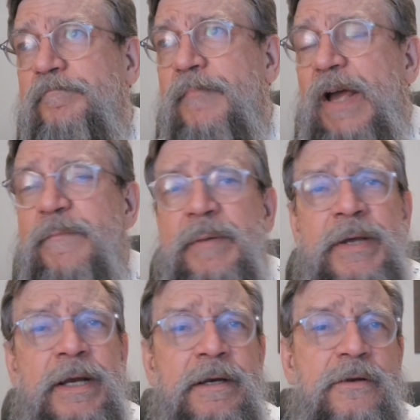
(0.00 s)
I've been
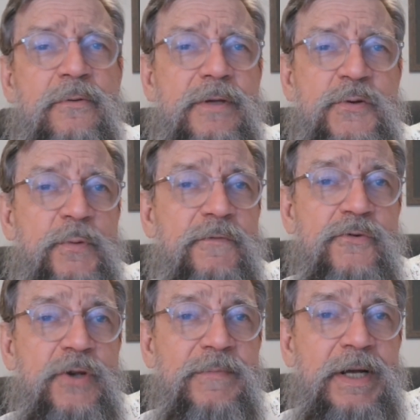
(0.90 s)
meaning to do this one for
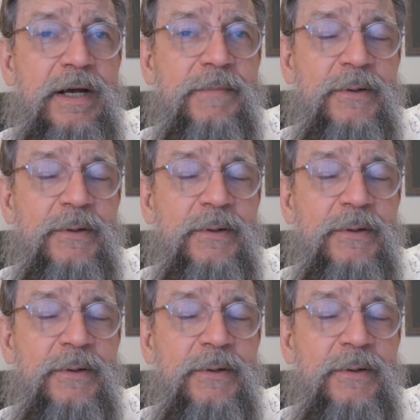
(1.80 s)
some time.